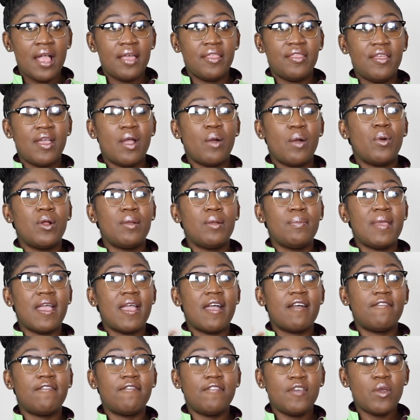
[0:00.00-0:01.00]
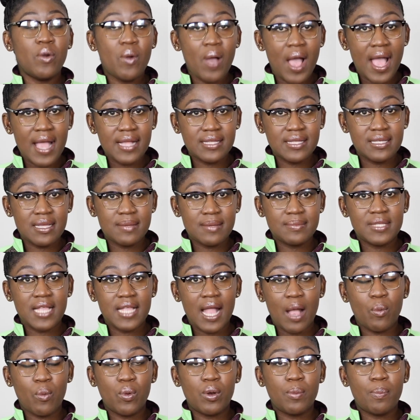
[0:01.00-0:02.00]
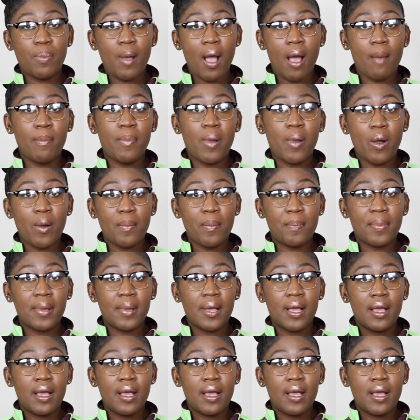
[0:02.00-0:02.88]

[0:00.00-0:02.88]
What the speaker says: there would be a few items that would pop up